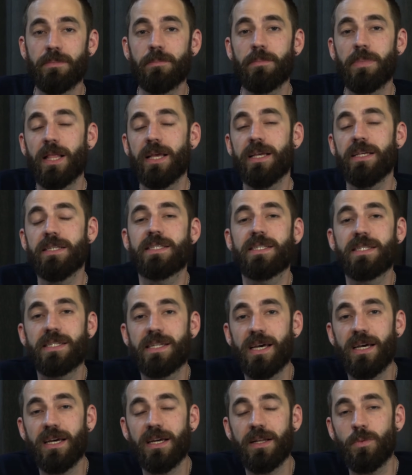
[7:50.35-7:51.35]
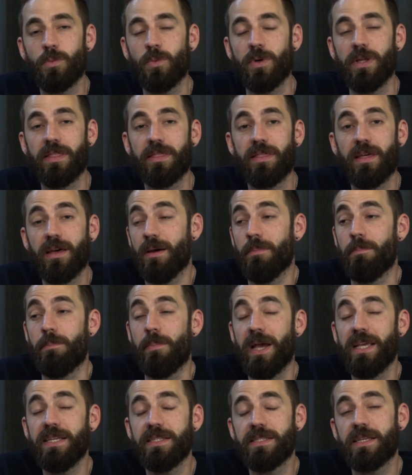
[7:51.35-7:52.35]
players start with a
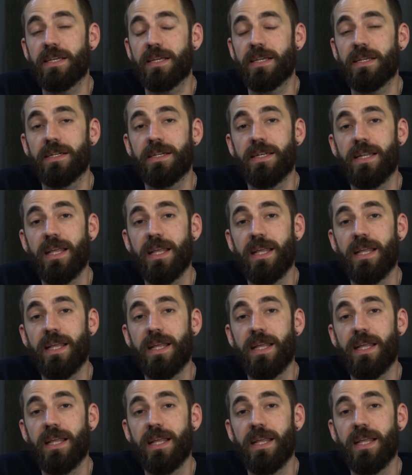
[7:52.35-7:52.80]
basic